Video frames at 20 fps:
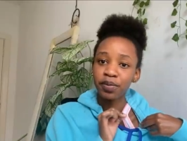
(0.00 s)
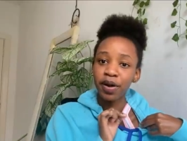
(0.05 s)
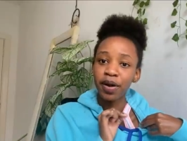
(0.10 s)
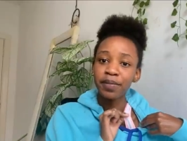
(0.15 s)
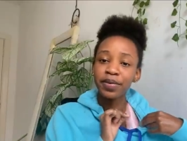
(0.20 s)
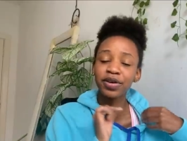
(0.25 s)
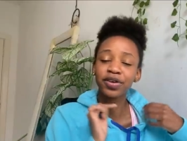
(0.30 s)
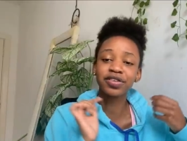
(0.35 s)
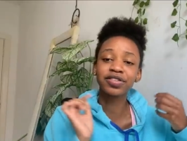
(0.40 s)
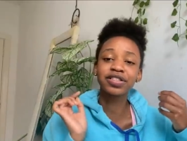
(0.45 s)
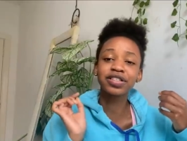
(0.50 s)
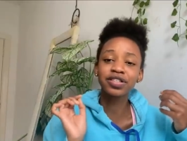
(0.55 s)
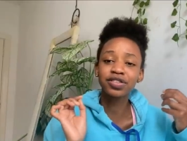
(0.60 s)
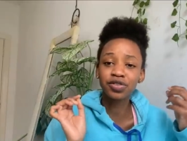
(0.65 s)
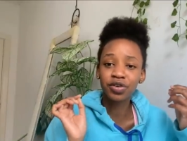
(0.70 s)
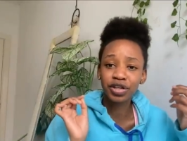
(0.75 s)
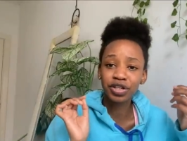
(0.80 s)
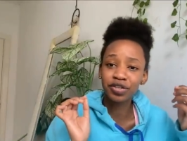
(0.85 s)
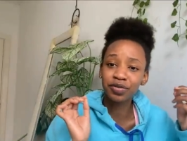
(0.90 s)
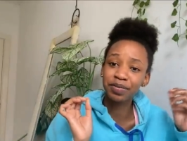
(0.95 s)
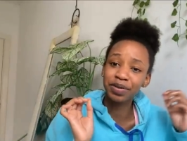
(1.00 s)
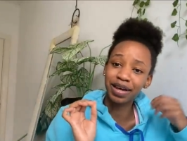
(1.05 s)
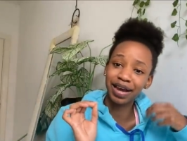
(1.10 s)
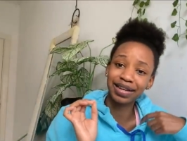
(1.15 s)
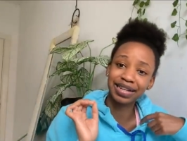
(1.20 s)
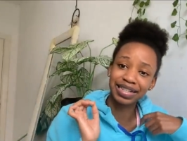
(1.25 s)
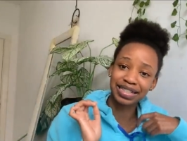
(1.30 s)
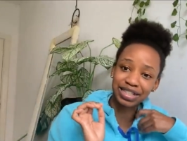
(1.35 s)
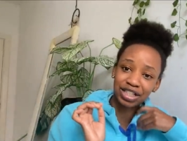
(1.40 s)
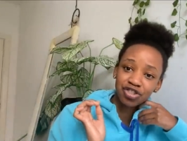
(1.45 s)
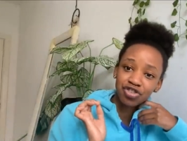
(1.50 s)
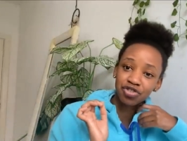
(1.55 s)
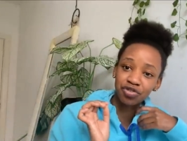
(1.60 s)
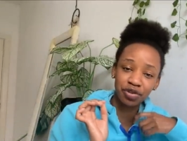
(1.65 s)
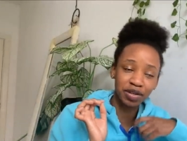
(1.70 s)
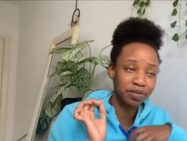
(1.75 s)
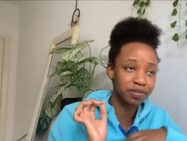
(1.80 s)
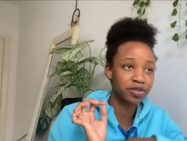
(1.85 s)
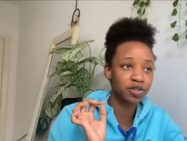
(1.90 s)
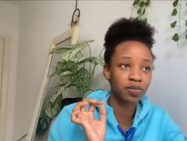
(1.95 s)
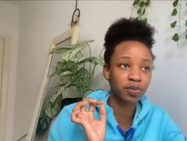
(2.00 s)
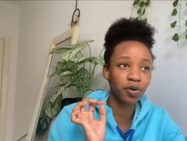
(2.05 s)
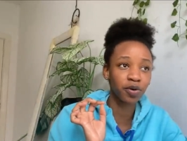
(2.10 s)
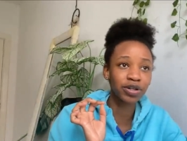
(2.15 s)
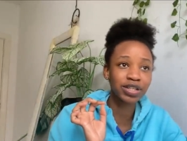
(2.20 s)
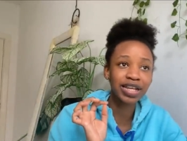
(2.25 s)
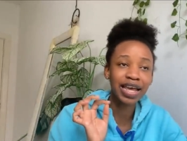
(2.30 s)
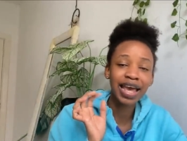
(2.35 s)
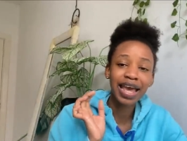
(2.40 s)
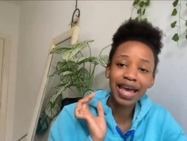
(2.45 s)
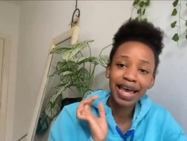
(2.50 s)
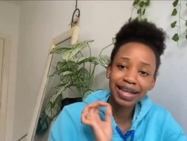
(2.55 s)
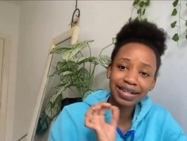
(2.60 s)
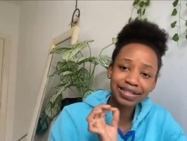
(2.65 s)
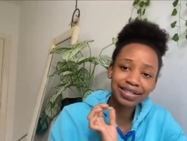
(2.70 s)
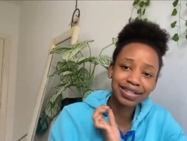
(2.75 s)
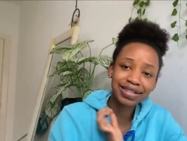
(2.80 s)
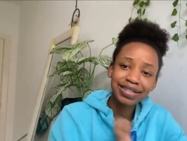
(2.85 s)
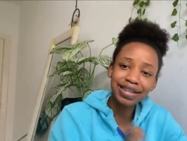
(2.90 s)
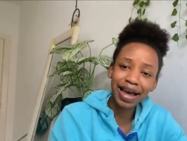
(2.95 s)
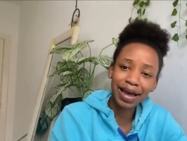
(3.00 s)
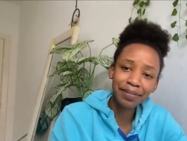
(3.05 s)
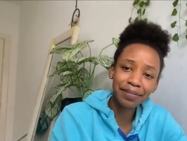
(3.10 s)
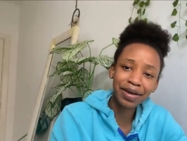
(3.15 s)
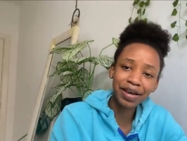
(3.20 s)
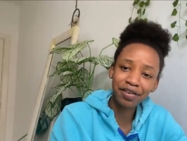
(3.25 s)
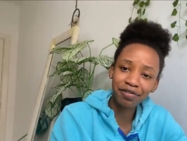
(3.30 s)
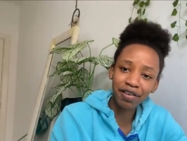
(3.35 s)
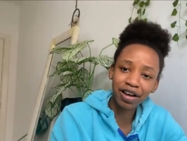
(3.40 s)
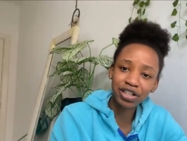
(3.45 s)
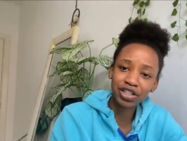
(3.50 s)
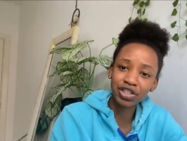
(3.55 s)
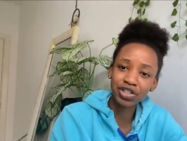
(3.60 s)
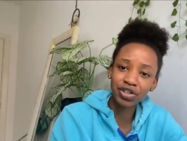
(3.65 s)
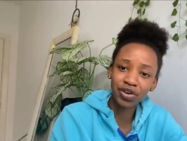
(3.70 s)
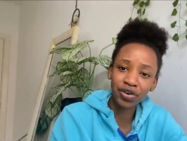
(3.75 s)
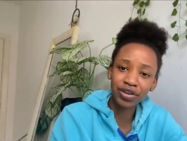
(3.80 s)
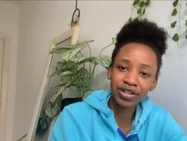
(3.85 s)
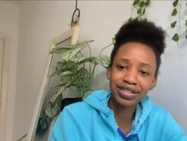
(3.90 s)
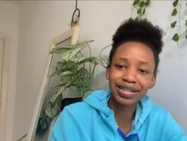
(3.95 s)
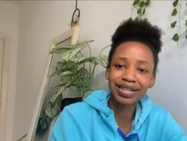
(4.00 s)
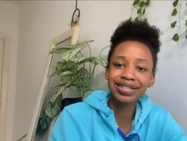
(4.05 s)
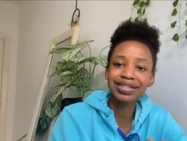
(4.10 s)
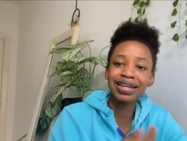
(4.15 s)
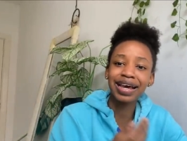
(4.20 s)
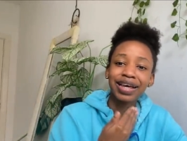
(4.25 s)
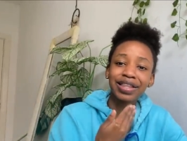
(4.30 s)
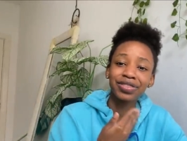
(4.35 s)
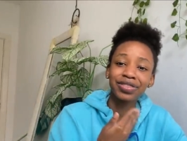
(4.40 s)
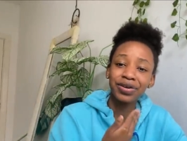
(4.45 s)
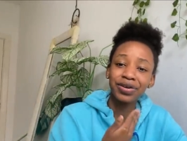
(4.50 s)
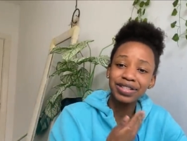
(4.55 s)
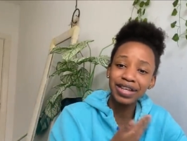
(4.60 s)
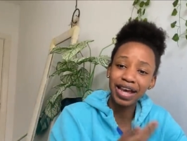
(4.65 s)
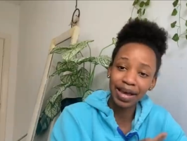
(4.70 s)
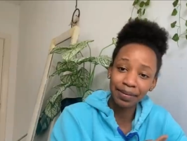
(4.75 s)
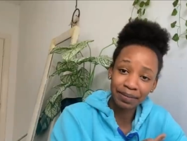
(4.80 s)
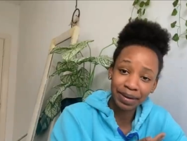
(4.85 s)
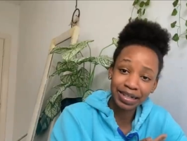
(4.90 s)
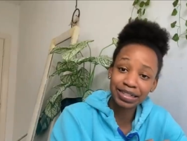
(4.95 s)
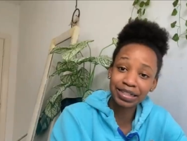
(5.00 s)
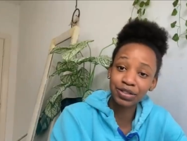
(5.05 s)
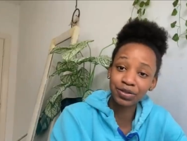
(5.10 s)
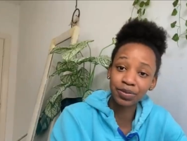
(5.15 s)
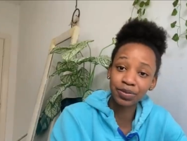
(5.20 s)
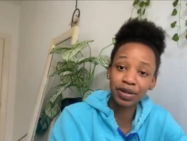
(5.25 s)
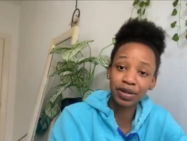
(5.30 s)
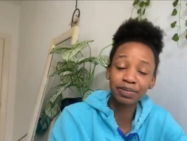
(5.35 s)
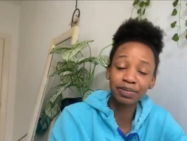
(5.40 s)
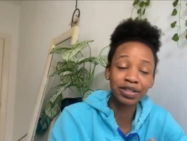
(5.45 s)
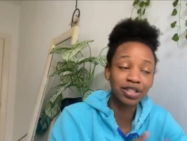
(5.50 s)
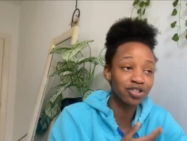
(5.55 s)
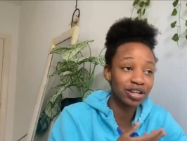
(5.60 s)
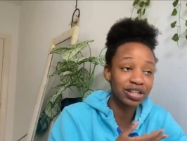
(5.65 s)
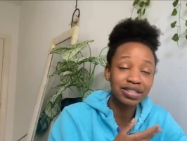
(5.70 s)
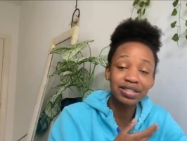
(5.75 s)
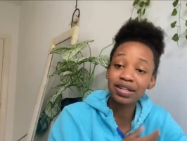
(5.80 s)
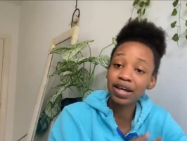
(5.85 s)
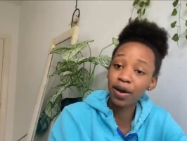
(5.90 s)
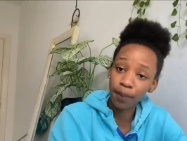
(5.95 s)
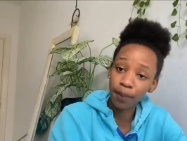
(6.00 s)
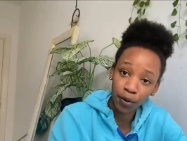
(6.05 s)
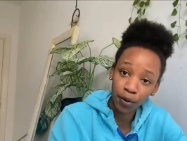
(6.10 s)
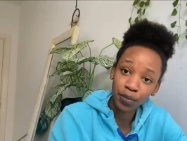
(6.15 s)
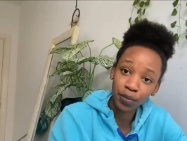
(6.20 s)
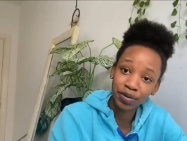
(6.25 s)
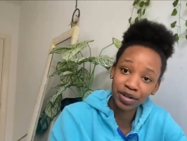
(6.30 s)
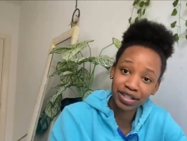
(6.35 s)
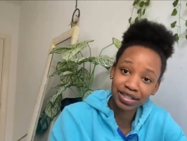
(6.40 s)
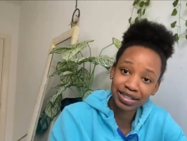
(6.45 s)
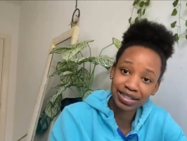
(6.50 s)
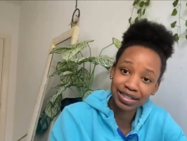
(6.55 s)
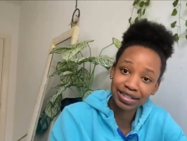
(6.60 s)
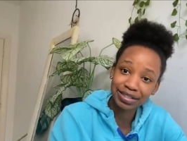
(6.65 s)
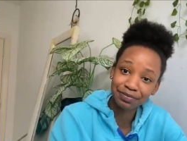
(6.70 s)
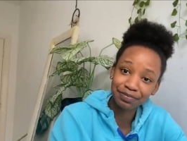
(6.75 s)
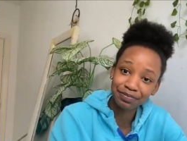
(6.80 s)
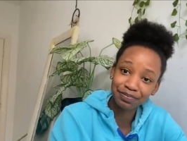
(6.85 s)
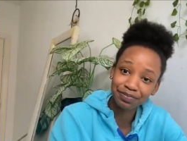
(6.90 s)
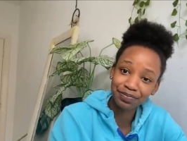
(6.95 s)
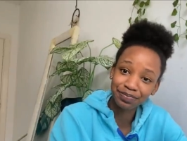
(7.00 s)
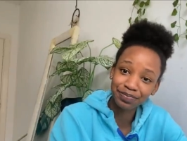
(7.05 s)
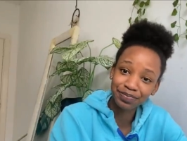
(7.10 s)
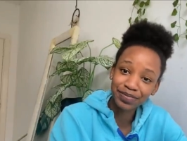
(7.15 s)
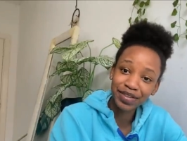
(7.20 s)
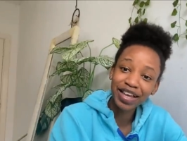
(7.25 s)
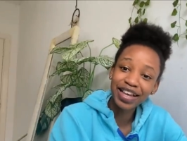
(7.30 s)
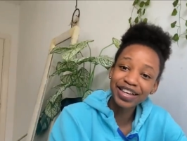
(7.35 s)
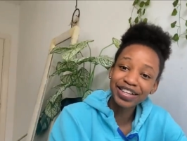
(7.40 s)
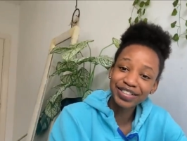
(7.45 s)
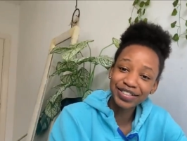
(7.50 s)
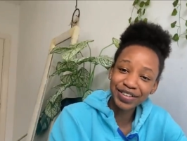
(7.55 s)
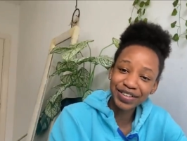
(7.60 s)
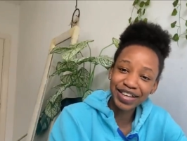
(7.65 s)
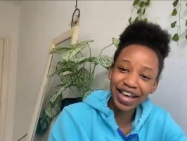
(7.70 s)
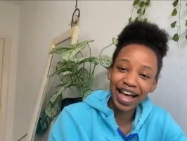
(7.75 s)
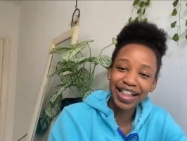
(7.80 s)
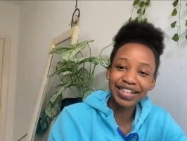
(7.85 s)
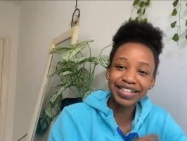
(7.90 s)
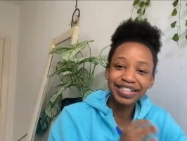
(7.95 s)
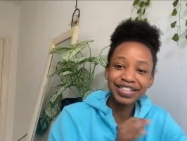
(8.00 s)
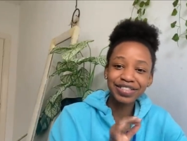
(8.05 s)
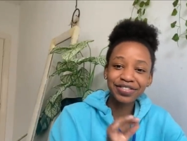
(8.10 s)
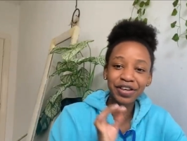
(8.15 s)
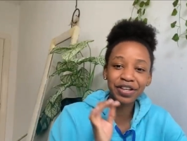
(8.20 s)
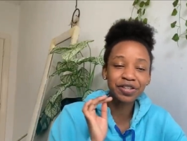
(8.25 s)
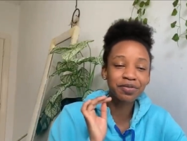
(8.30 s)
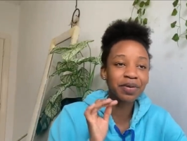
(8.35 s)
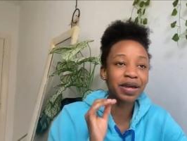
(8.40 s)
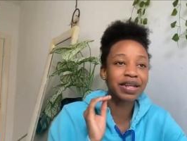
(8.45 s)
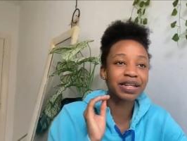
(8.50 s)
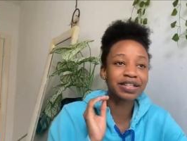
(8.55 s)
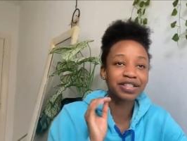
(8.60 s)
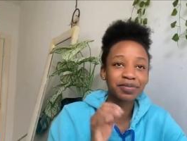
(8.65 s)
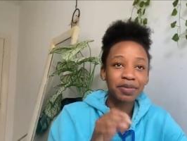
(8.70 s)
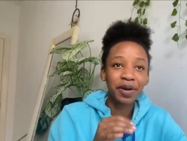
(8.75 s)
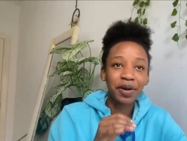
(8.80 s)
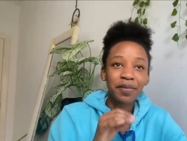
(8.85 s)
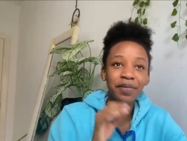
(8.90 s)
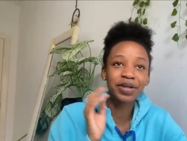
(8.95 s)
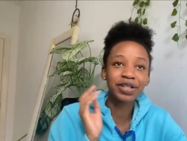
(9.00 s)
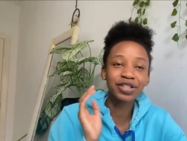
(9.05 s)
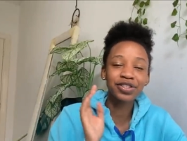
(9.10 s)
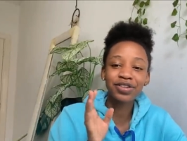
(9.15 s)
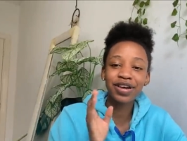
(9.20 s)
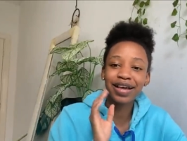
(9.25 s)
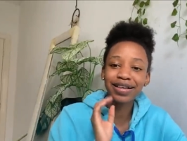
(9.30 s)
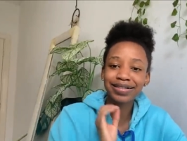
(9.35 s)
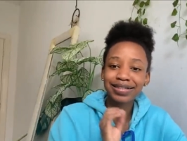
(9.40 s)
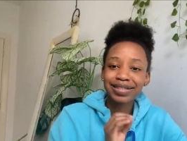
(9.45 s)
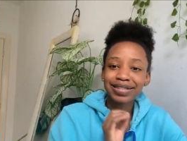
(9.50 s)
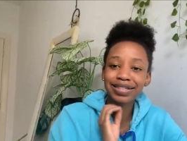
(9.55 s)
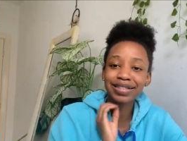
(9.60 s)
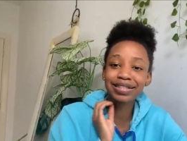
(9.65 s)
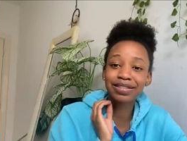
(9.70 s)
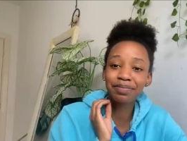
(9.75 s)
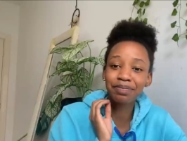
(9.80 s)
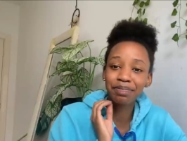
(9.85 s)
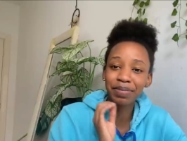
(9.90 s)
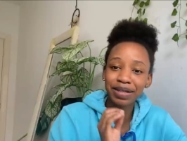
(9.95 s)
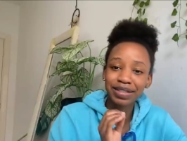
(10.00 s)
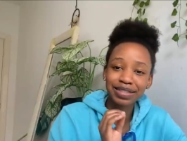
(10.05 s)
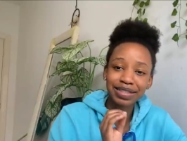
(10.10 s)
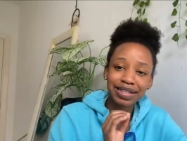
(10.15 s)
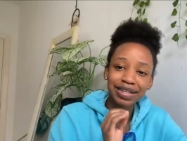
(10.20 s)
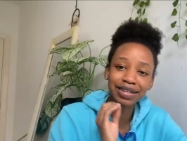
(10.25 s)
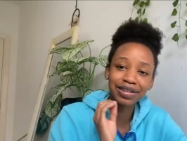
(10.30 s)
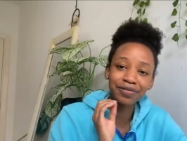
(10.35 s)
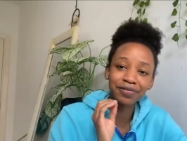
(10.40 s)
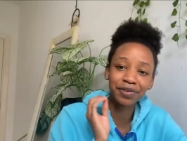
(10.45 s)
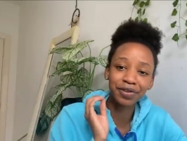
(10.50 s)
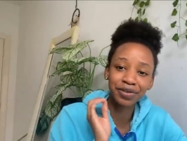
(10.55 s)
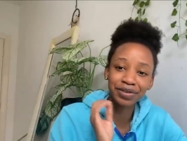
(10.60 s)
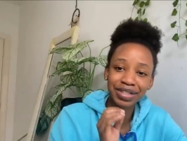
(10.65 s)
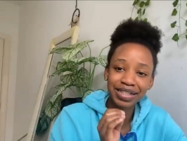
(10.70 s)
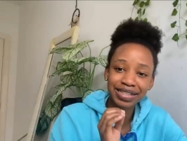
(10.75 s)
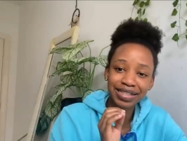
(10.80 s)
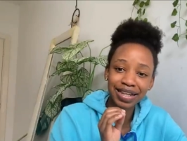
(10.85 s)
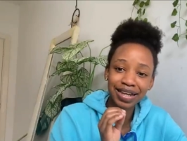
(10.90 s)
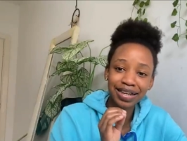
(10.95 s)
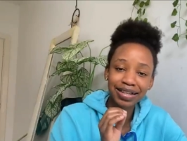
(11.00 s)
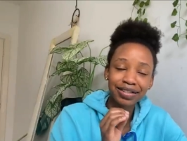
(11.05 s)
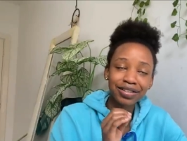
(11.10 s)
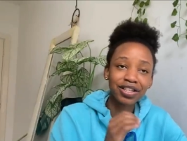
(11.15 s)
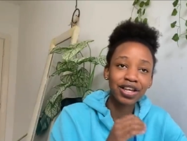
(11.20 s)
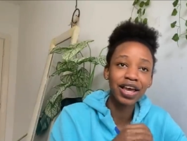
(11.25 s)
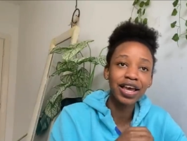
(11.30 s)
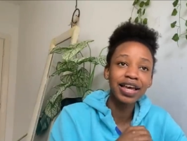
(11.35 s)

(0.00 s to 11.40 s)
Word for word: bra because this is going to be an extreme sport. And since I make fashion content, I thought I might as well be dressed appropriately. So yeah, this is going to be an experiment. You guys, this is basically for research.